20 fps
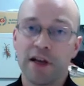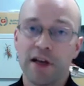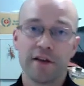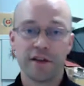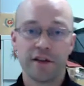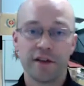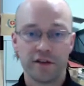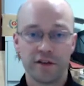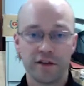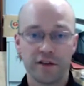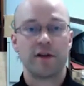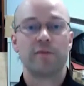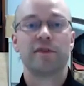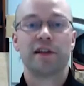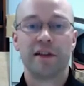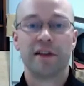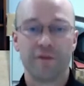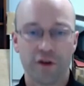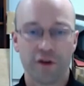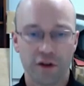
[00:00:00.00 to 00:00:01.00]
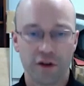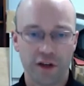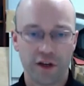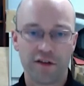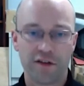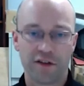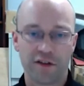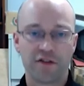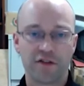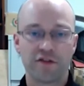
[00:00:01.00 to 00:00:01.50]
these thrips live on
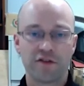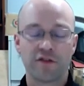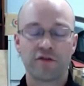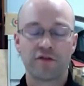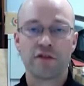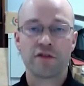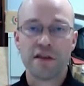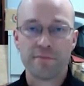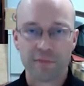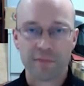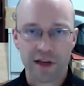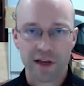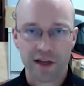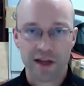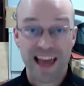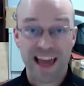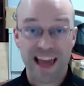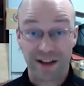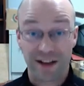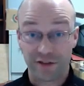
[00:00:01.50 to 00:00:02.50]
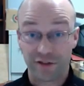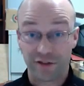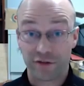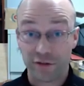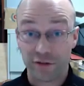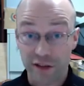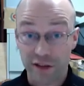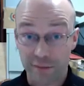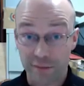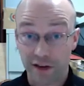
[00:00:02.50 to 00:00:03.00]
is extremely,
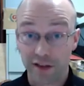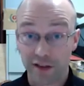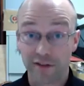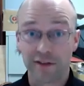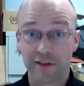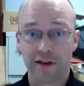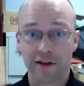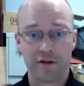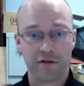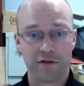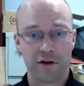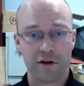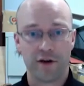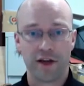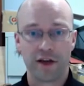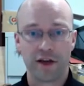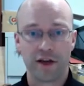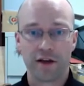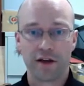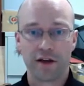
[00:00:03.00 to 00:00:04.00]
extremely slow growing.